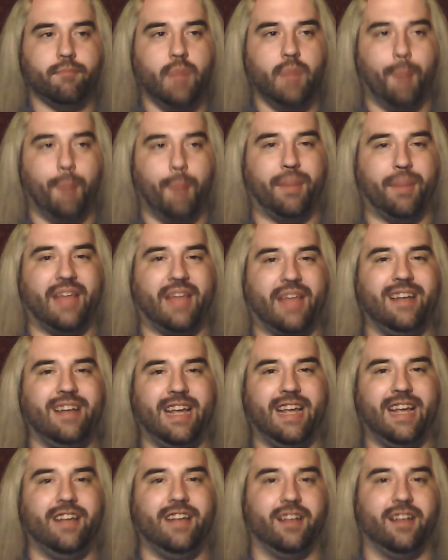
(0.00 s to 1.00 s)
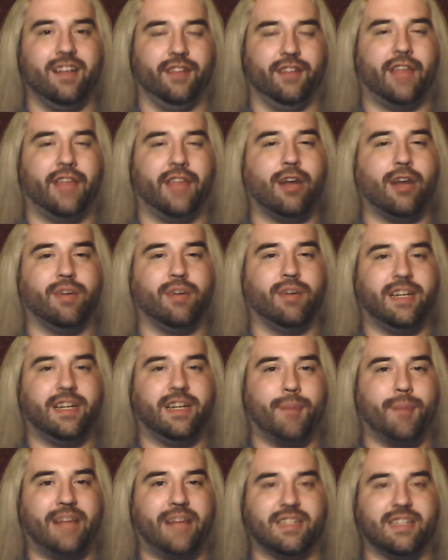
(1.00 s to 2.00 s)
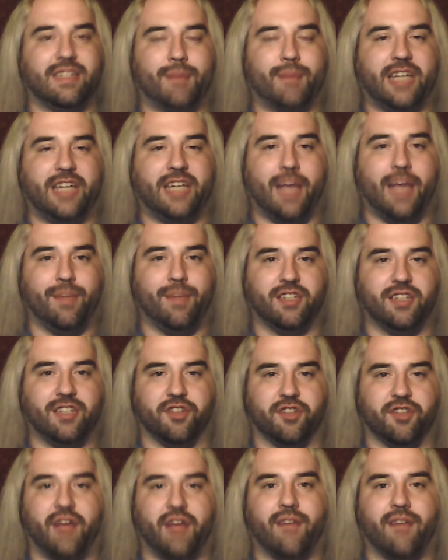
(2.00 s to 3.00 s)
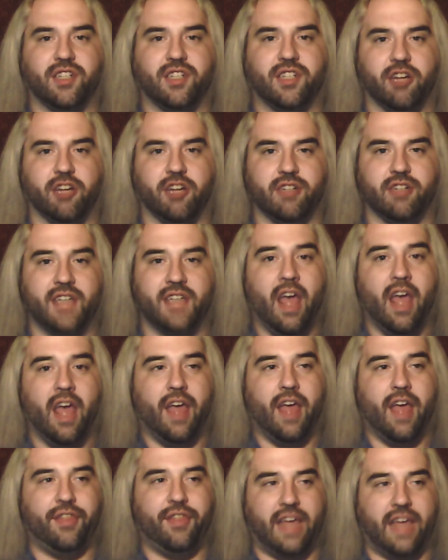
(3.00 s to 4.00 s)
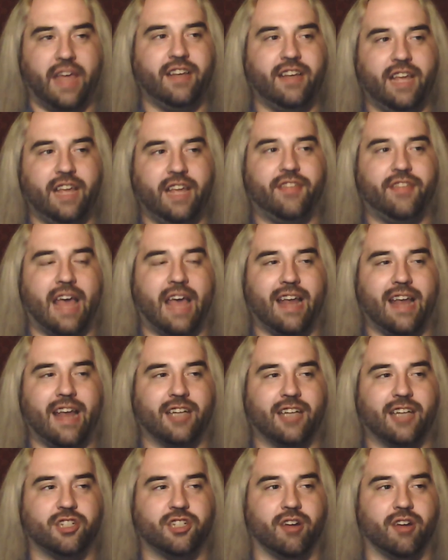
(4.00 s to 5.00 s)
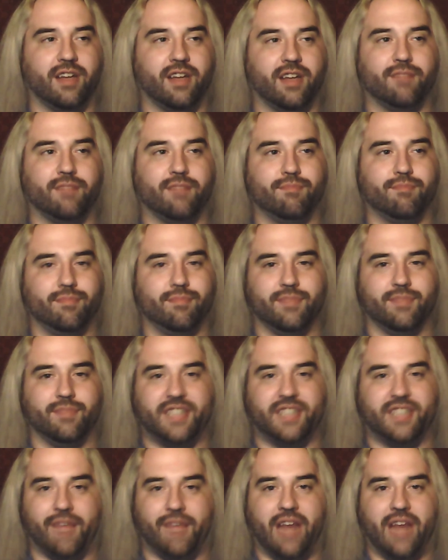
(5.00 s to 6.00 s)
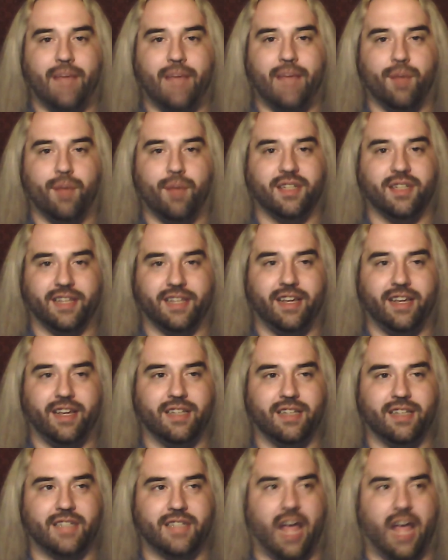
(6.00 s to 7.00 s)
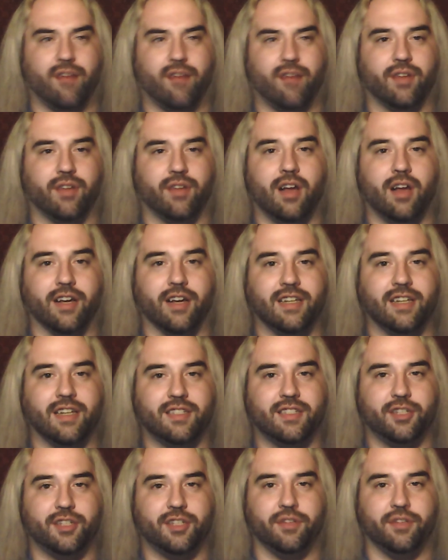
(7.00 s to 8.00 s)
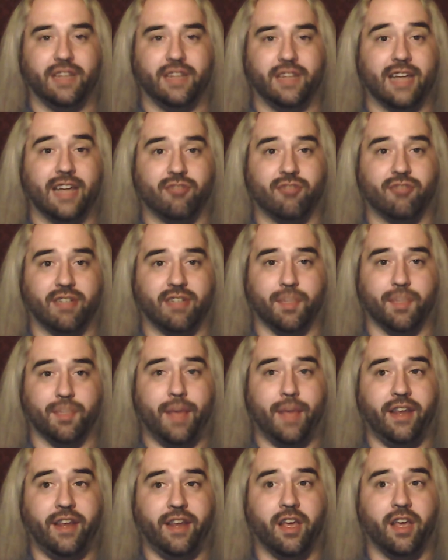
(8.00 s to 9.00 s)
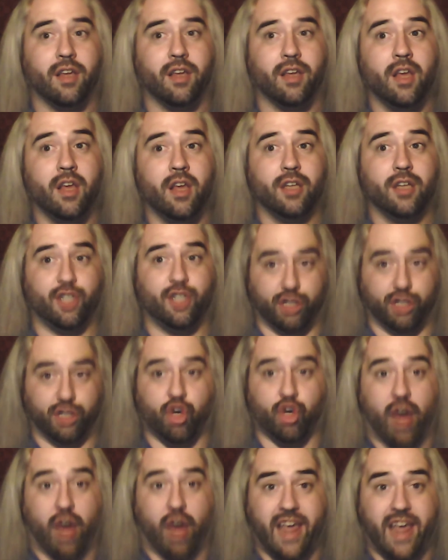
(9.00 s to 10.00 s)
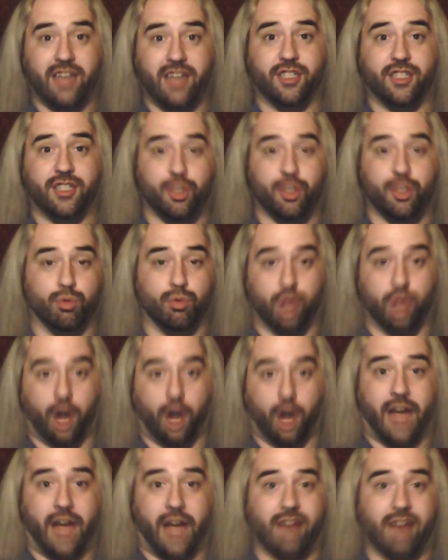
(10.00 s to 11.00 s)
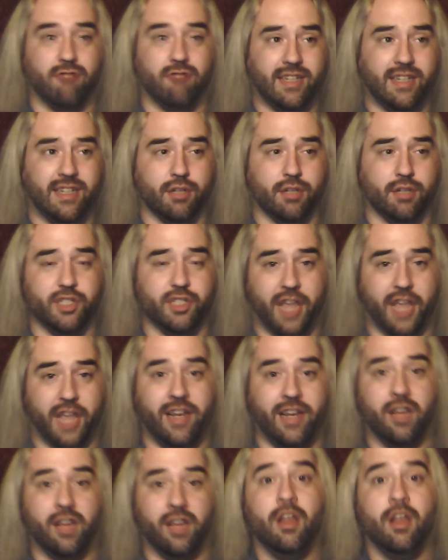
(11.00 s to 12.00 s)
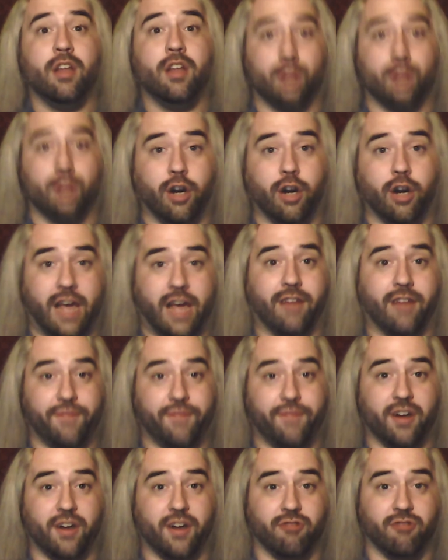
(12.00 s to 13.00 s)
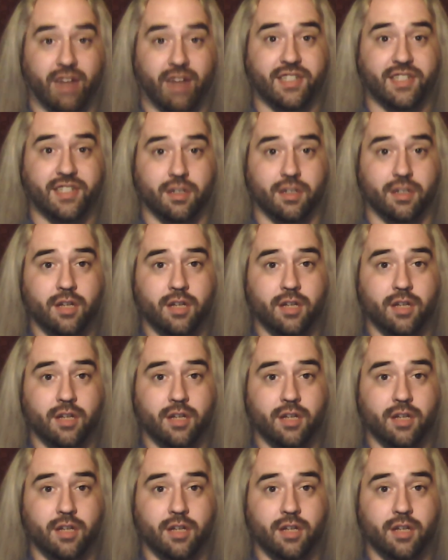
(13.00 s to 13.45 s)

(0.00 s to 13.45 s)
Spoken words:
But they don't need to make this match happen at Survivor Series. They need that extra 7-8 months it is, however long it is, to the next WrestleMania to train, to learn how to wrestle. Shayna, learn how to fucking wrestle.